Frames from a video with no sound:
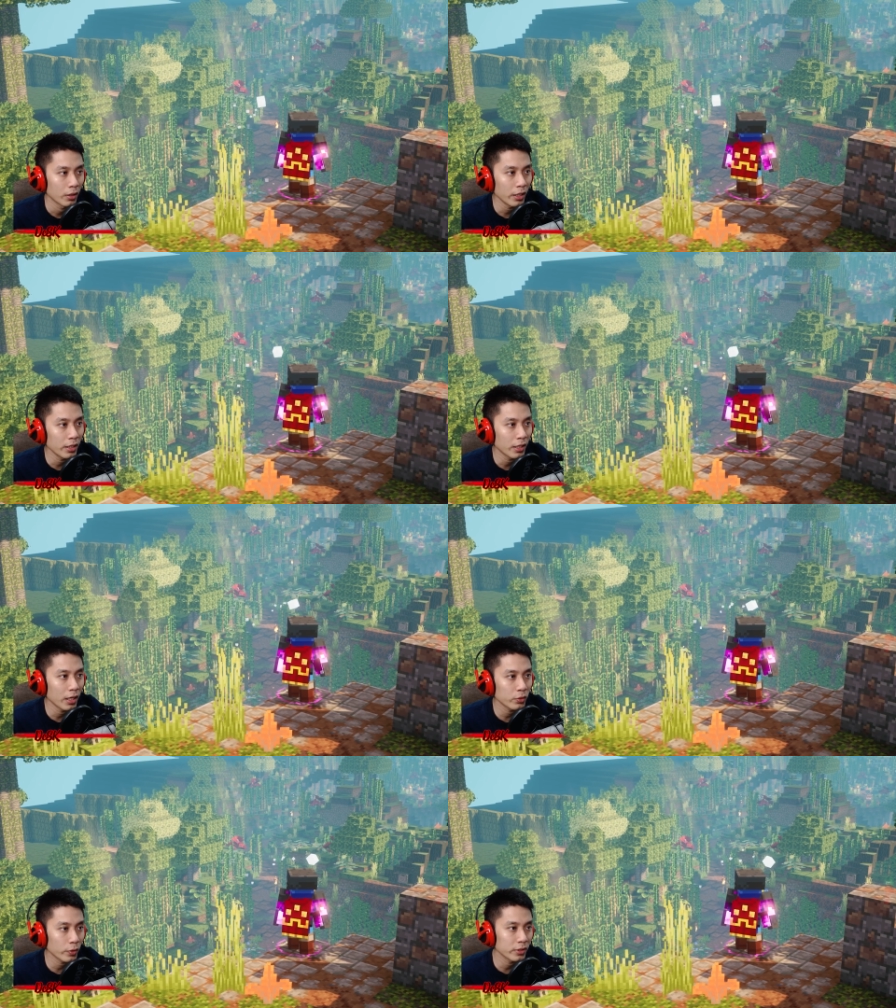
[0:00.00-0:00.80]
Hey
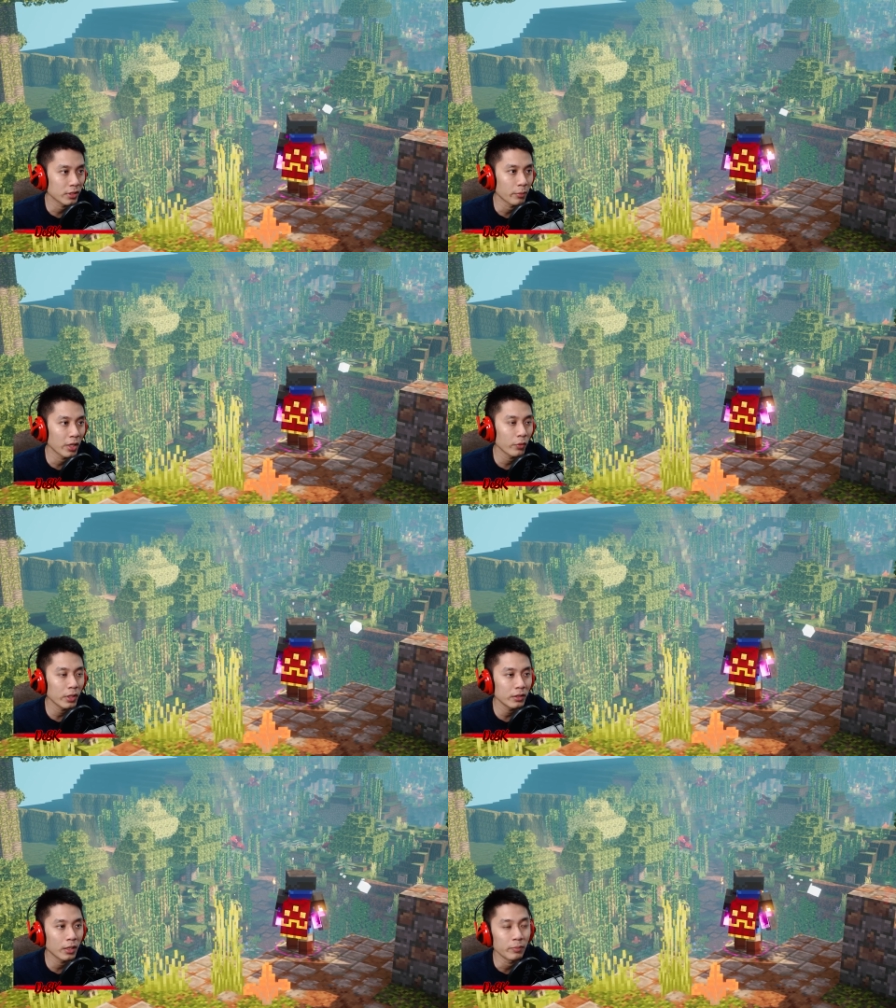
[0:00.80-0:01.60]
guys, what is up
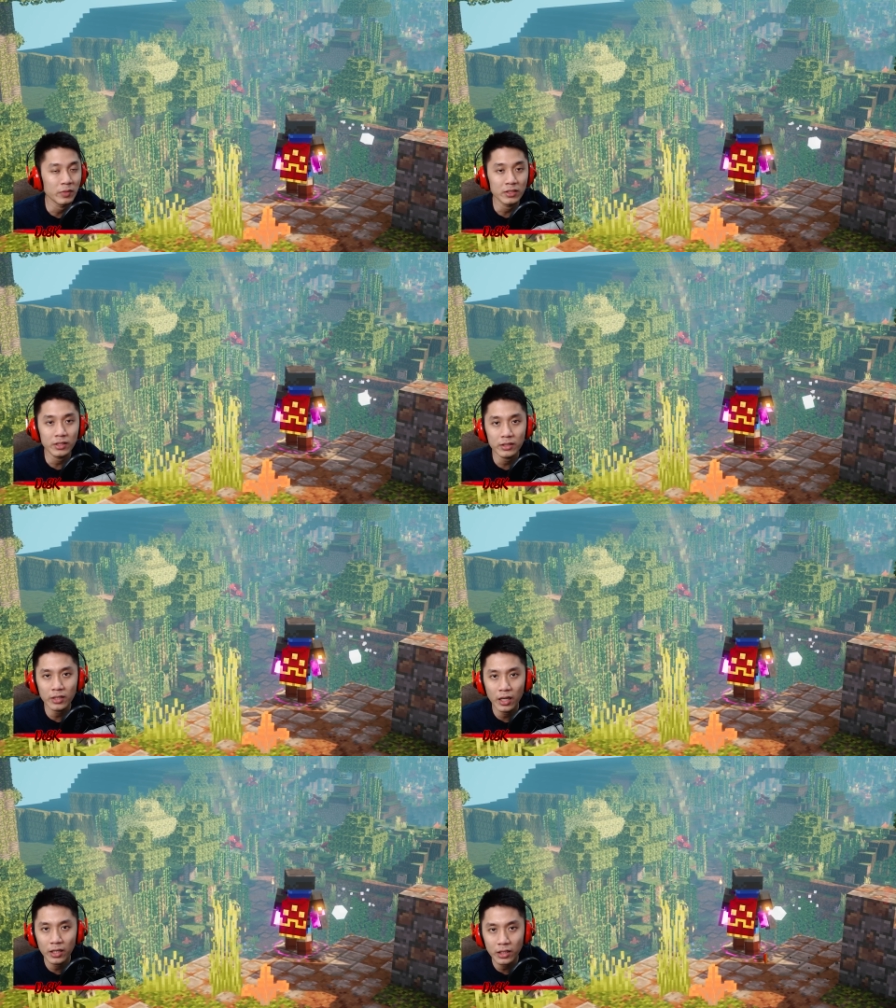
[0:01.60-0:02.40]
everyone? I'm
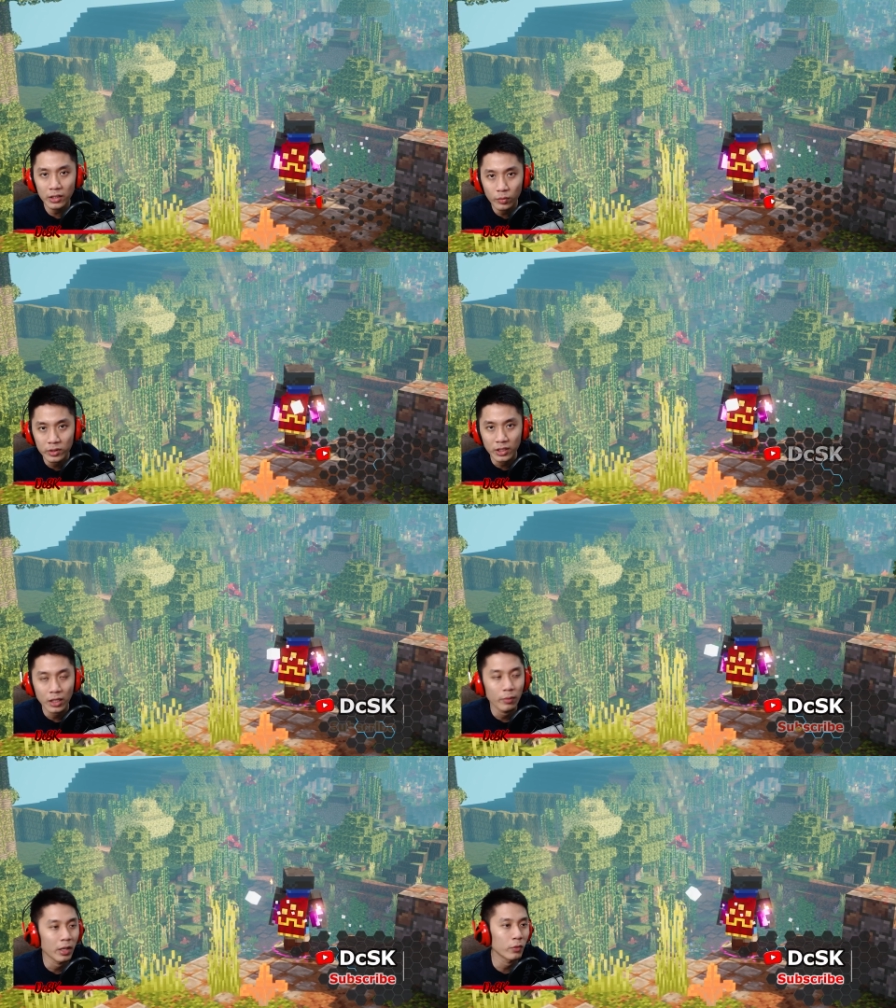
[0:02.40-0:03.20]
DCSK, thanks for checking
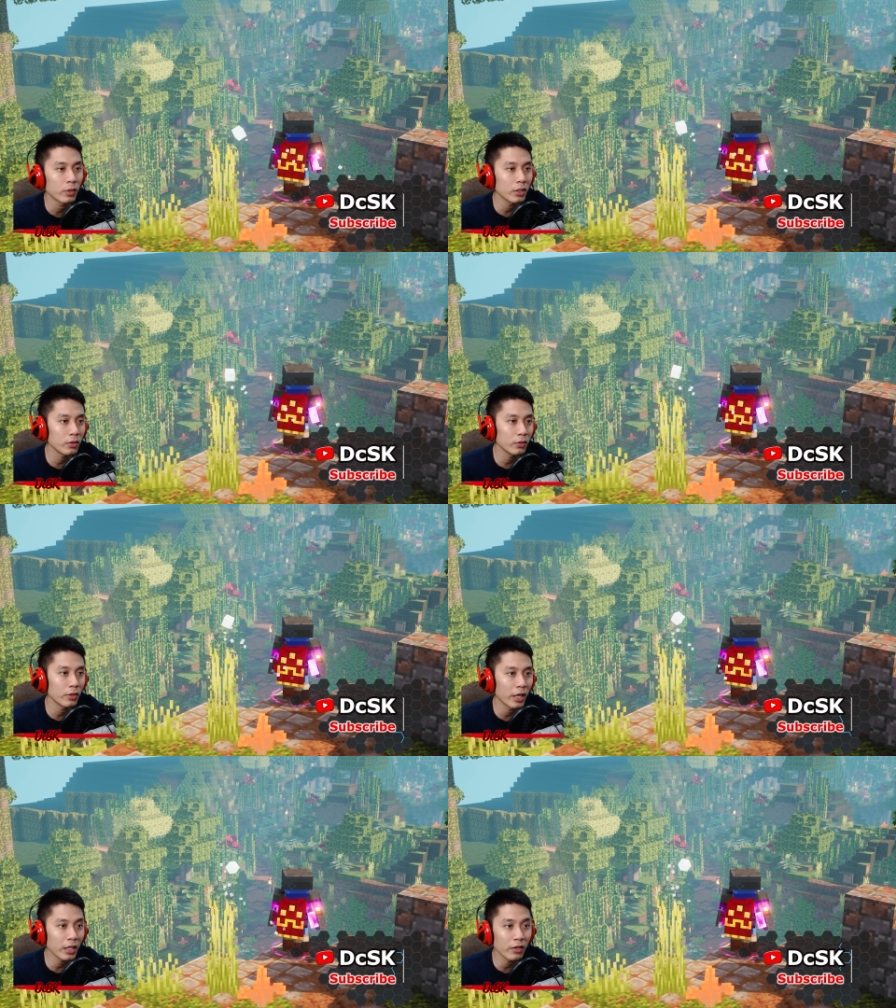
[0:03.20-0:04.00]
out my video
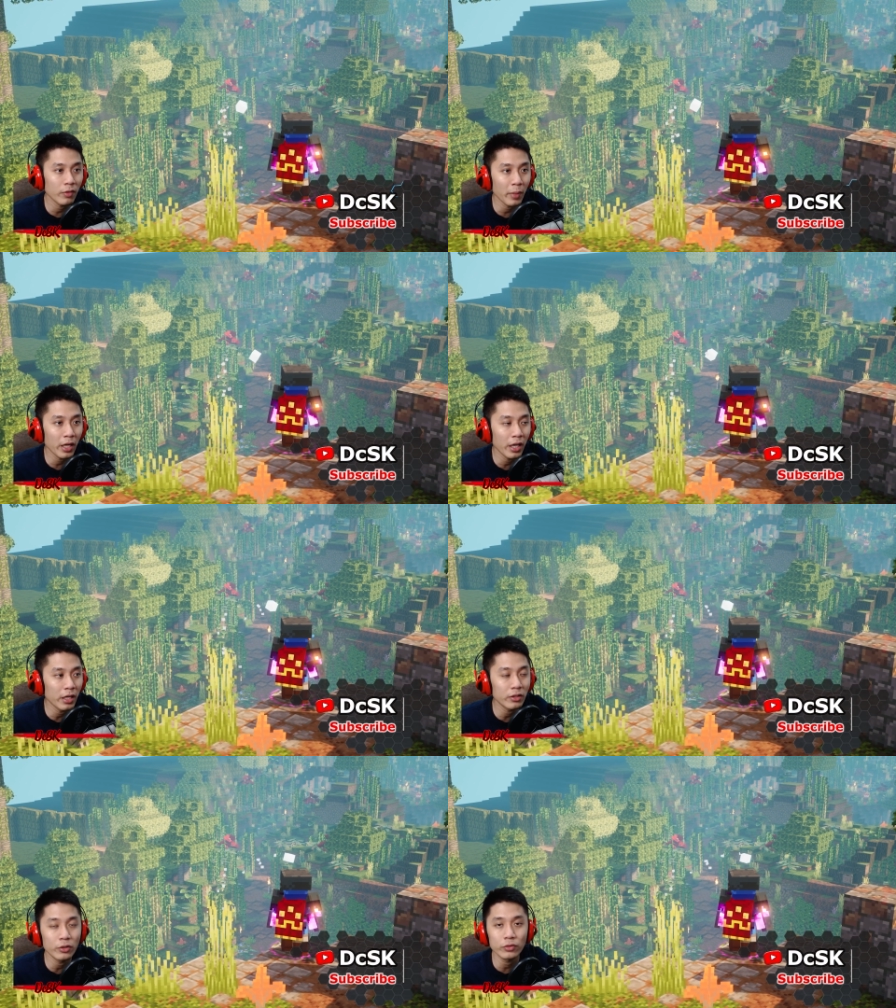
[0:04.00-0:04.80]
and I have a
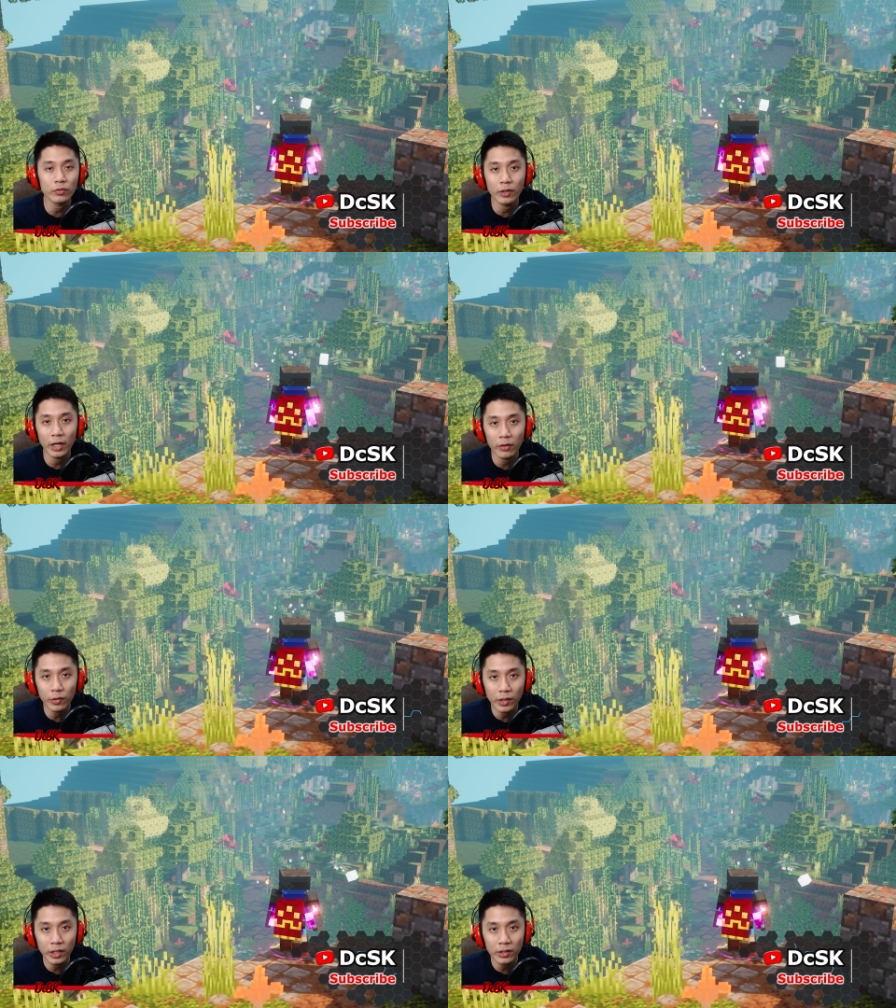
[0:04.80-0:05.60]
big news for
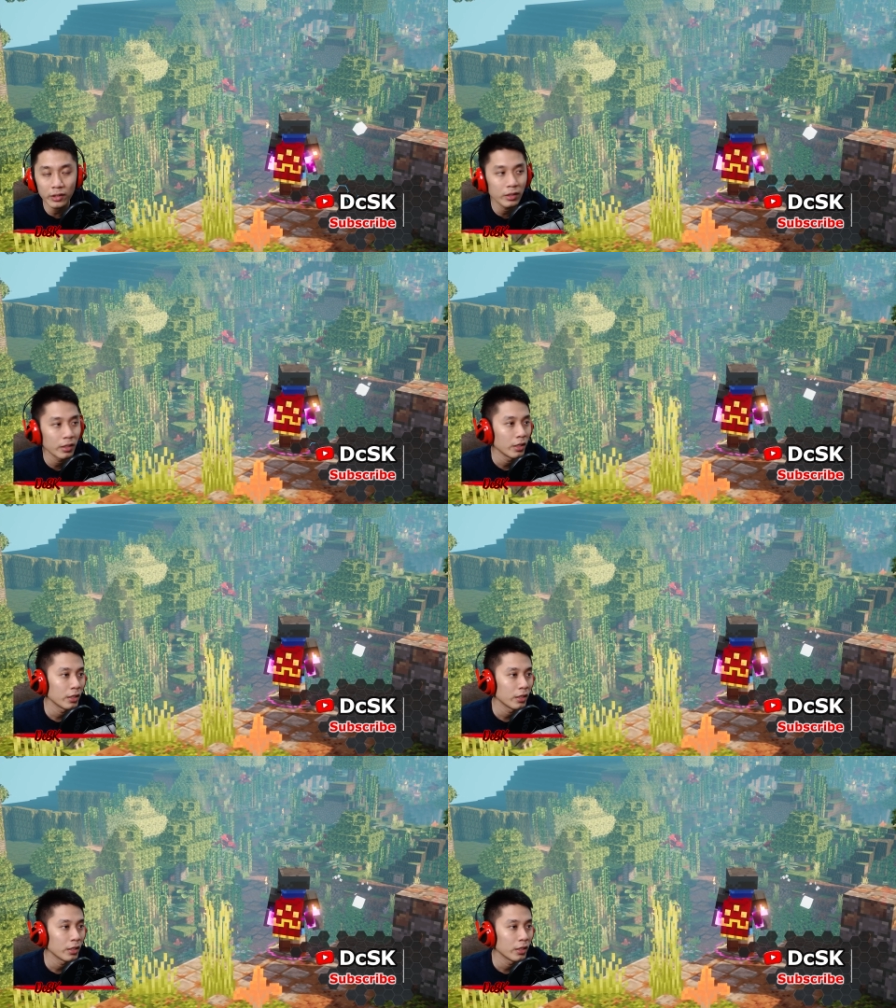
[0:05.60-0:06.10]
everyone.